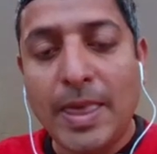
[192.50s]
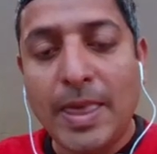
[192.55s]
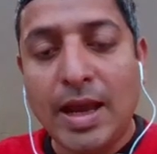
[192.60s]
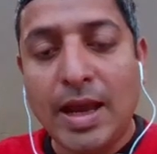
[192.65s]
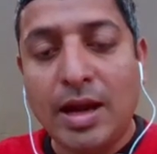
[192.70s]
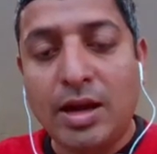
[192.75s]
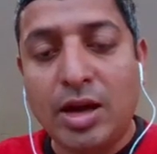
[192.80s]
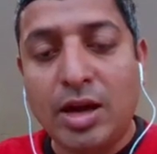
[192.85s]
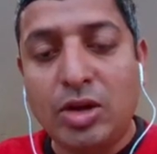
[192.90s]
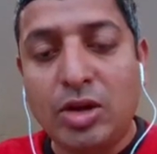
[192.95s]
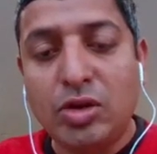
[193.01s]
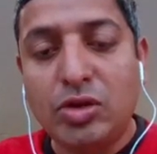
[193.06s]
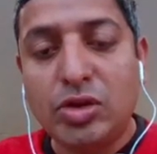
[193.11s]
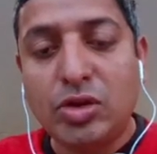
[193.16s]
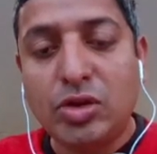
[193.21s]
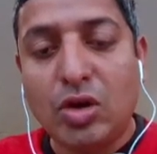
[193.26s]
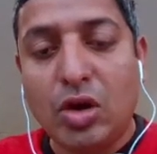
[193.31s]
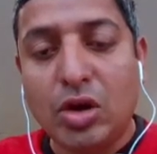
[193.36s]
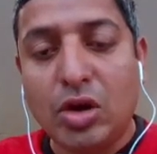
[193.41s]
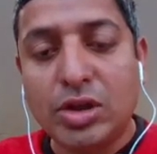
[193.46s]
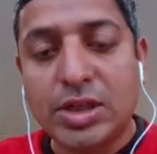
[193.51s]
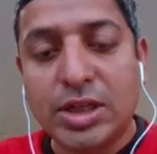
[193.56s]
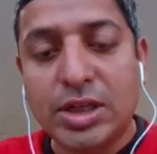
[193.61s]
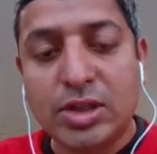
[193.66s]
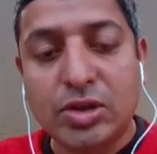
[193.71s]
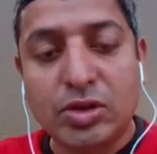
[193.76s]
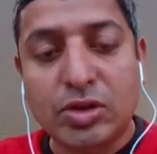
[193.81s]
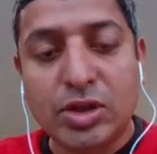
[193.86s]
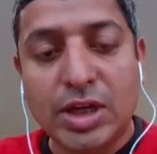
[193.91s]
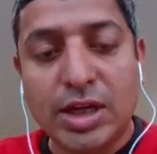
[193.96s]
and reduce costs
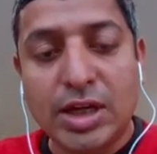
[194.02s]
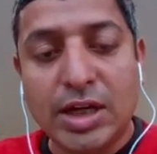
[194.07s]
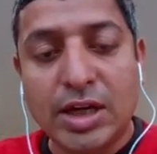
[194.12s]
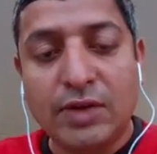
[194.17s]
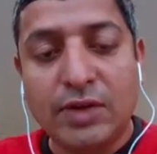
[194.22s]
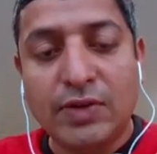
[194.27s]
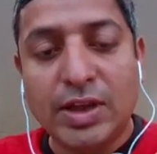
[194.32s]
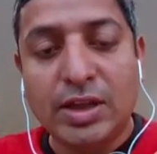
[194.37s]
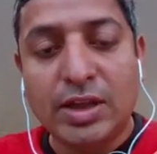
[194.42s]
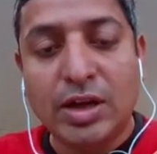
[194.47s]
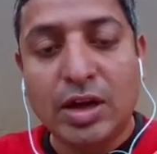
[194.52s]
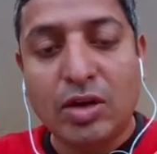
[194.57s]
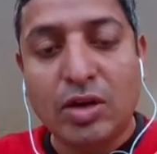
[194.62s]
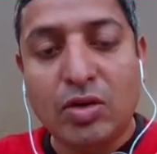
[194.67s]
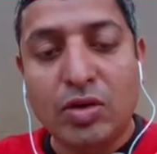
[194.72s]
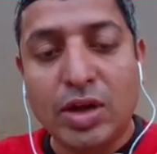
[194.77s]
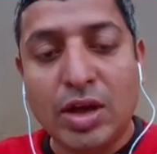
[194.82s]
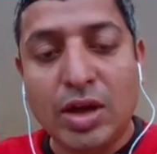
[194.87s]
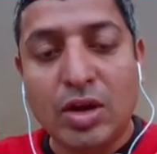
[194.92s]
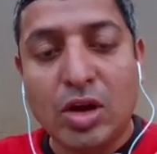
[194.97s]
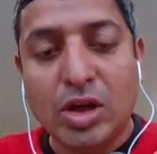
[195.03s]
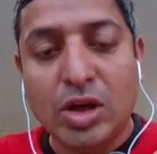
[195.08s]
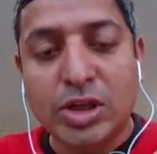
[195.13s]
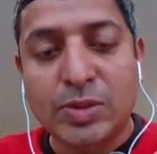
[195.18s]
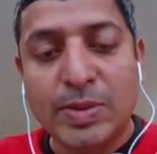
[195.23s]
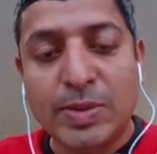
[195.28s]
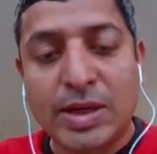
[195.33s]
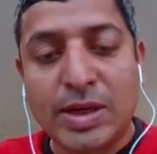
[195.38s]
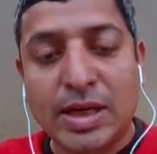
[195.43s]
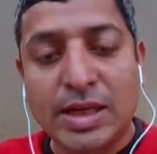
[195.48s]
associated with recruiting
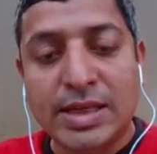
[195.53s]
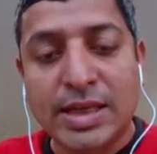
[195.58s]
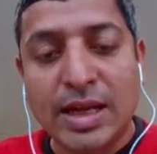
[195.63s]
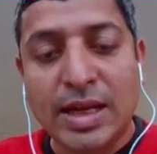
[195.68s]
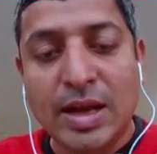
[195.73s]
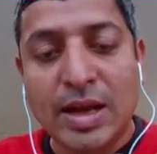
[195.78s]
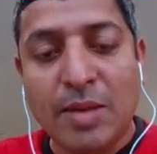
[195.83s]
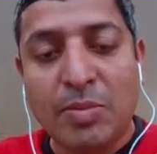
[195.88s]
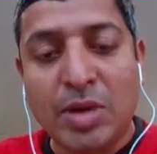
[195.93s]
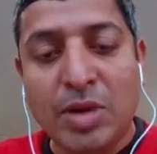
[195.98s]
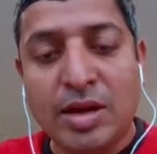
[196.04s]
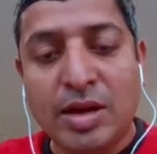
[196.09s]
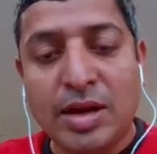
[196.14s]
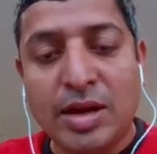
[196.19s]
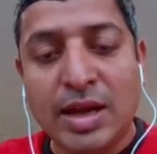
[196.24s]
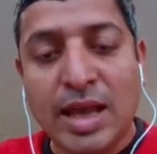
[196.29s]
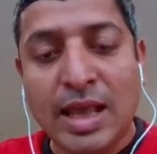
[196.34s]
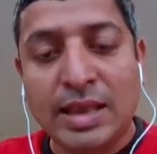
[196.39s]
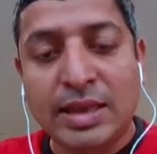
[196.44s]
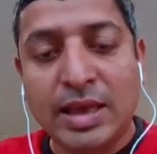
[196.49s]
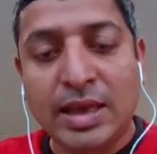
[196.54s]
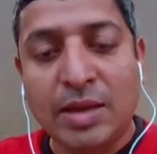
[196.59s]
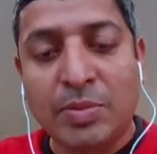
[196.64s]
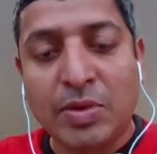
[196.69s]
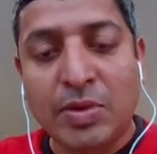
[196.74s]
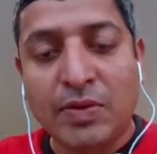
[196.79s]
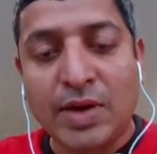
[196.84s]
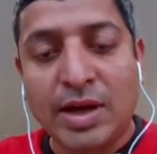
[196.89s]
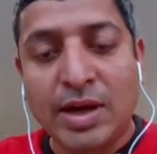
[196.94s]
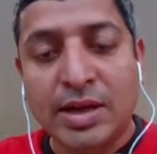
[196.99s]
hospitals and ambulatory healthcare
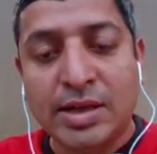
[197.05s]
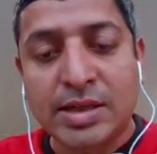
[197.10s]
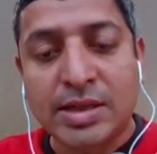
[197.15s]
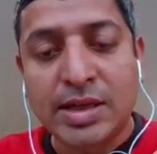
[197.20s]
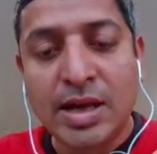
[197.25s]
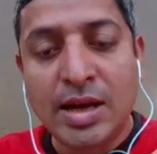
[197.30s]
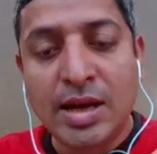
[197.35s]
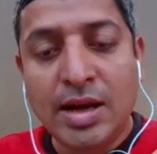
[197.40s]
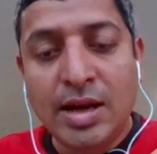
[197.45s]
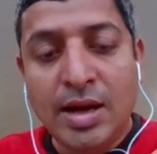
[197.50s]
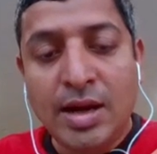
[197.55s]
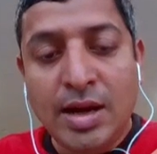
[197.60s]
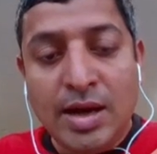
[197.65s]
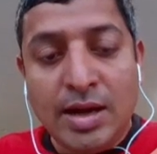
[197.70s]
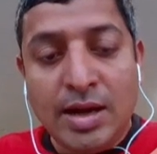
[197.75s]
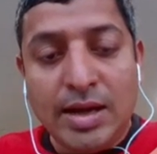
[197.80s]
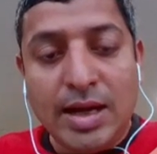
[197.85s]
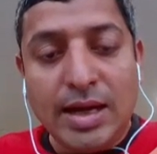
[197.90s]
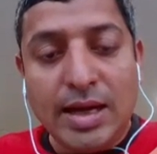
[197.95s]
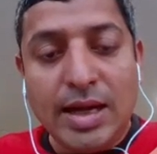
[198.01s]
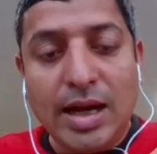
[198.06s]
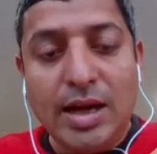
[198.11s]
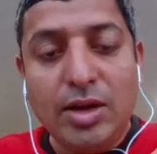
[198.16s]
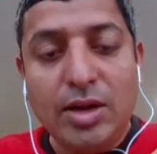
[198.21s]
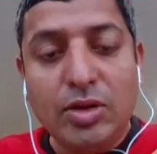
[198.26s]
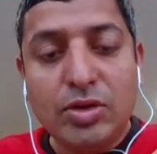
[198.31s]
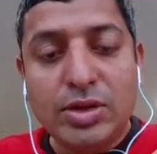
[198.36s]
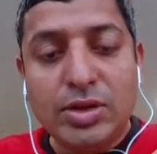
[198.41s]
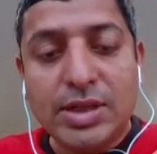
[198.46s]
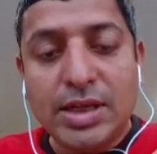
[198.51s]
providers. Detailed
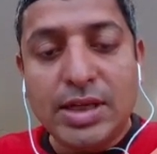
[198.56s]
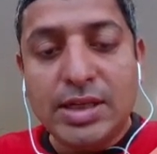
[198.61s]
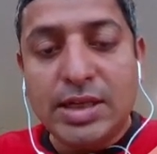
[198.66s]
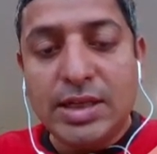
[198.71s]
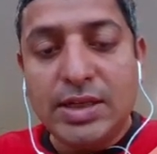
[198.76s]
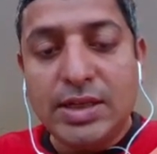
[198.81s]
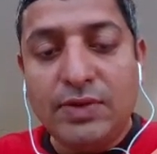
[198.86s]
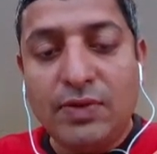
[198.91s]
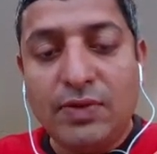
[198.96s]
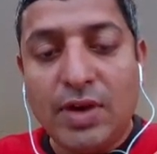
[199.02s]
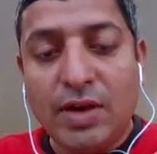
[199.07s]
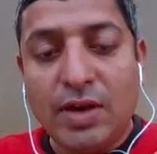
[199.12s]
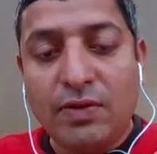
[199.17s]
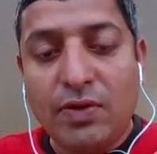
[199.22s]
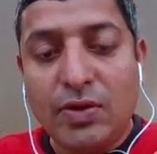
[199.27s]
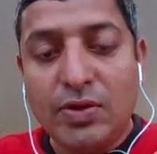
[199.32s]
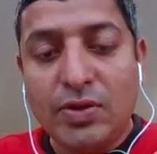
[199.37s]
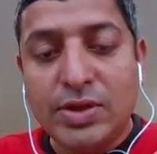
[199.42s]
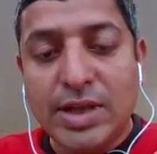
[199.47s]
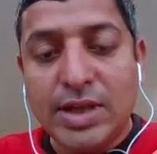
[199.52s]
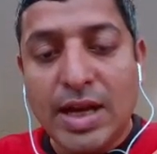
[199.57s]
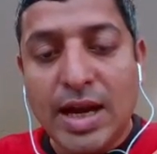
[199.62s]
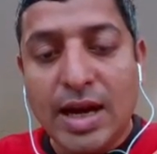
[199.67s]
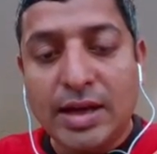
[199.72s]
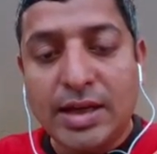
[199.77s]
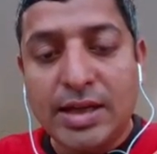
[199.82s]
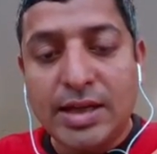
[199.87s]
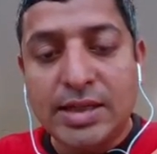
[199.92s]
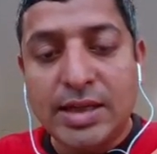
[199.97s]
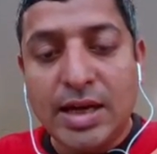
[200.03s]
use cases, workflows, and
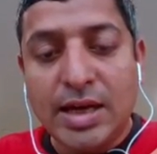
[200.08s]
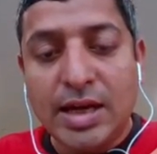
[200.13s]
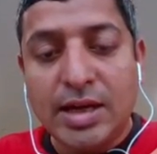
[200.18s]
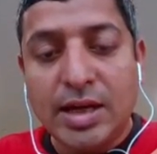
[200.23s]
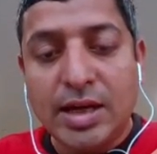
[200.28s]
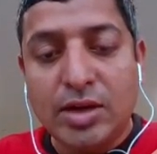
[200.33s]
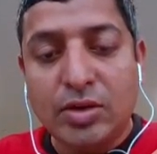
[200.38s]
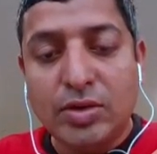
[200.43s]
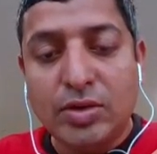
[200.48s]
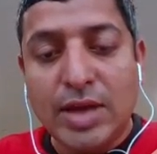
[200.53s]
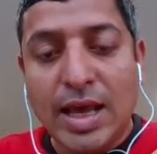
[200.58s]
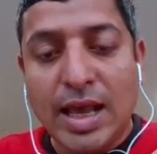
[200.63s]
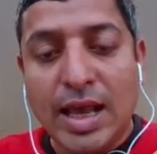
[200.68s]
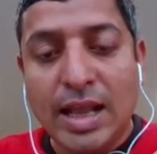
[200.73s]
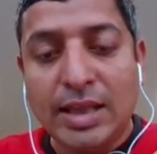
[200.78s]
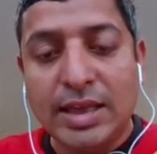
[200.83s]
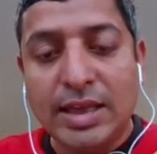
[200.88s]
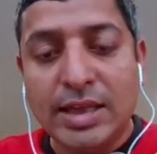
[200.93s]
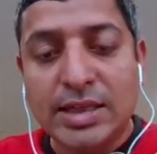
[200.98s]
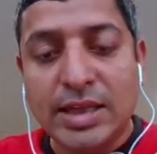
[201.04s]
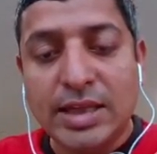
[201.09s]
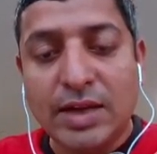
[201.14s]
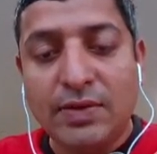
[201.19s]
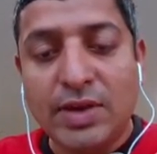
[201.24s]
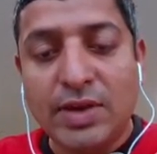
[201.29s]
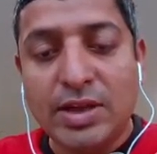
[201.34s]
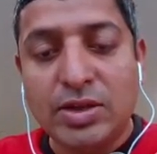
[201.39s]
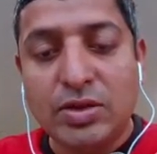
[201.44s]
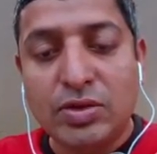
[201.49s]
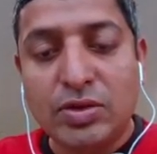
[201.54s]
actors related to the healthcare
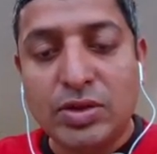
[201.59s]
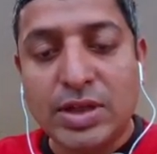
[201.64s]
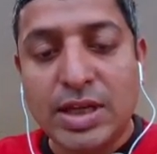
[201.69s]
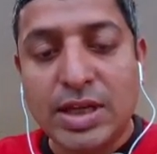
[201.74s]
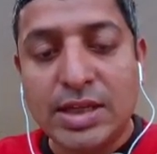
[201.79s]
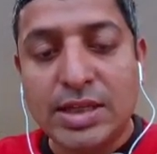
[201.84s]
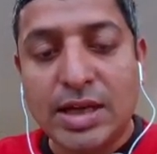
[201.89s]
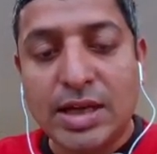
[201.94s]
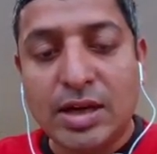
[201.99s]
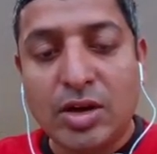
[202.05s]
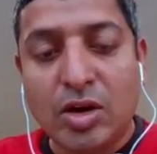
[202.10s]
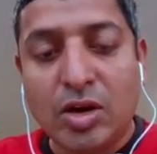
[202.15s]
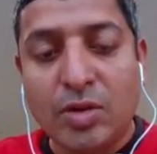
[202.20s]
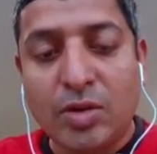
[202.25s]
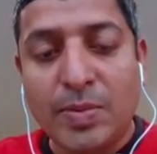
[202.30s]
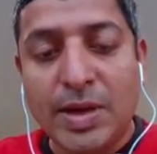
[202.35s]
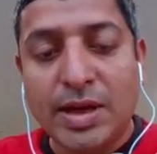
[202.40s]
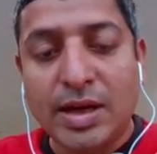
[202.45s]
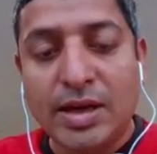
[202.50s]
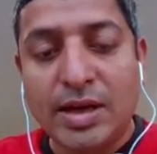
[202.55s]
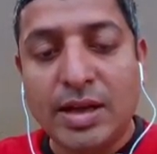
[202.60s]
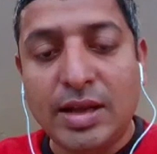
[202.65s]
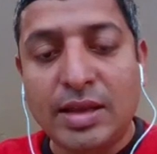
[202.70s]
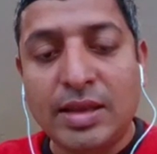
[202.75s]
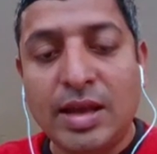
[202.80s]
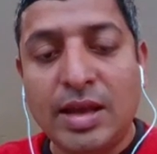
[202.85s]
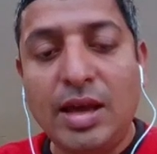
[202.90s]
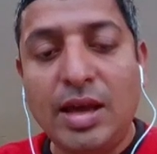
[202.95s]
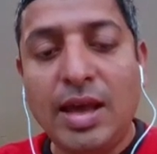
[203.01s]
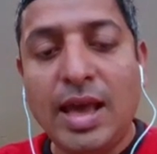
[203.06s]
surveys use case are documented in
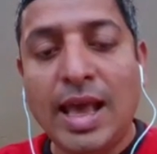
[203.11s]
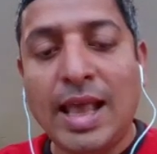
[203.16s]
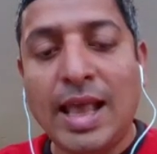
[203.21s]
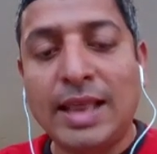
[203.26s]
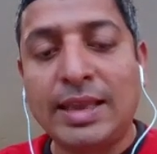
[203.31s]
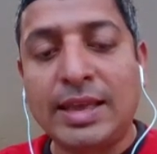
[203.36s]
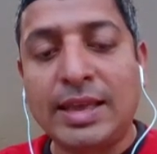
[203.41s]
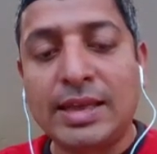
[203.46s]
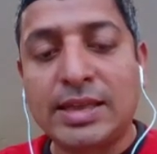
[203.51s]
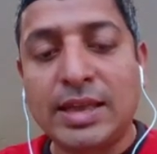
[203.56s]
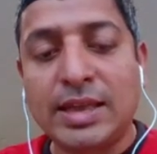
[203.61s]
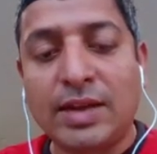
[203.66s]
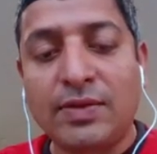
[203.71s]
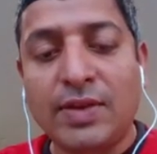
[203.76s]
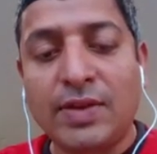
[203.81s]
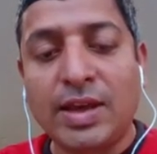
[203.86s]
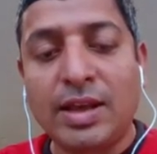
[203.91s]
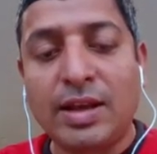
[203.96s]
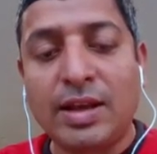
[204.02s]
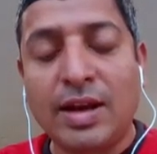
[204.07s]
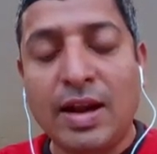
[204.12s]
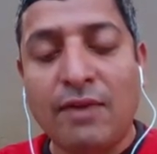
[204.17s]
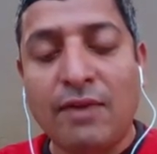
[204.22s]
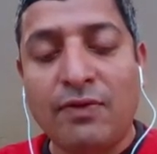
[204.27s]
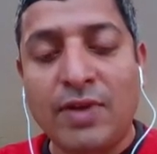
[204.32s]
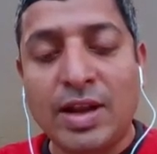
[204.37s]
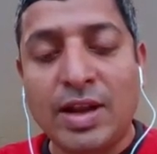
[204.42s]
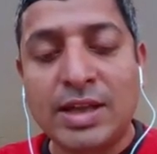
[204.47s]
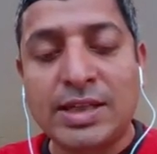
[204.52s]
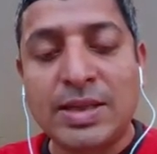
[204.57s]
the Healthcare Survey
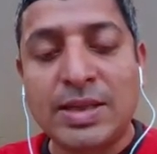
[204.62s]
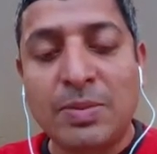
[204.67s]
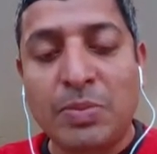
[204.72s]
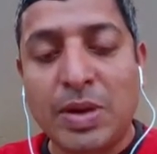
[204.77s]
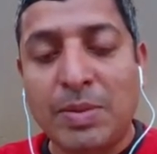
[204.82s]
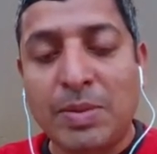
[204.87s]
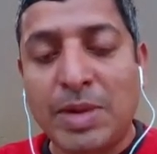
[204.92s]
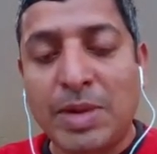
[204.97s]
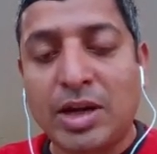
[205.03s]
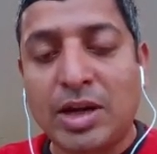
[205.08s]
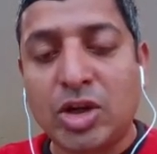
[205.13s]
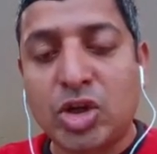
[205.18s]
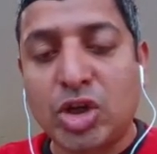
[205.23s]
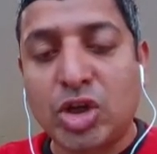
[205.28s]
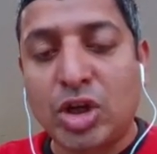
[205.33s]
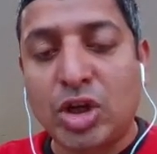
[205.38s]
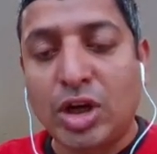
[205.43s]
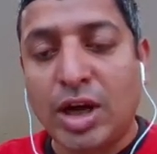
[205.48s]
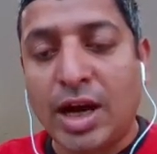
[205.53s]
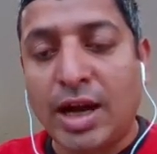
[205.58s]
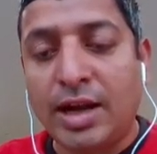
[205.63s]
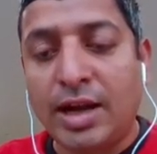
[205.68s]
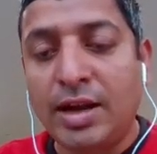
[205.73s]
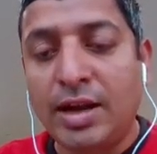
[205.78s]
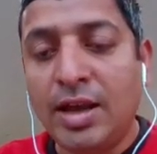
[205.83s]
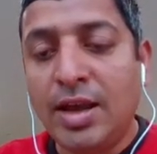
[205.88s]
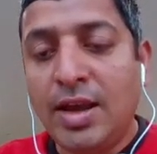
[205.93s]
Reference Implementation Guide,